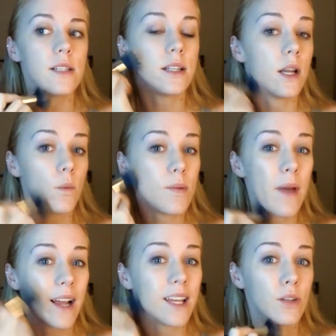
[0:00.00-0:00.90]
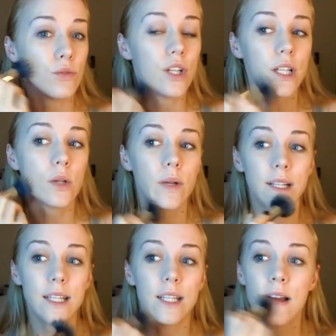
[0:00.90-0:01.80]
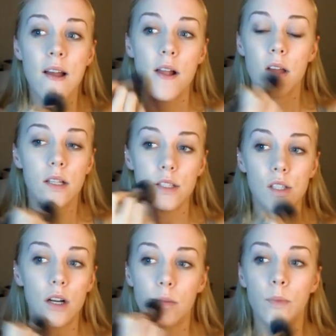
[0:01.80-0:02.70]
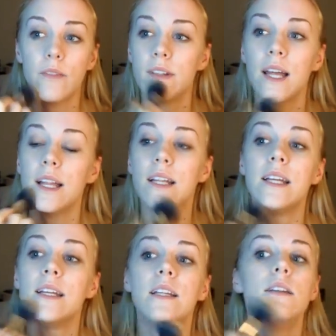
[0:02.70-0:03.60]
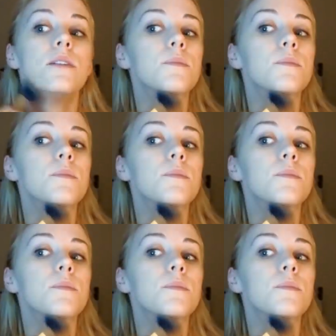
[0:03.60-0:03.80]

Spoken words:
and then I went back in really quickly and started buffing that in.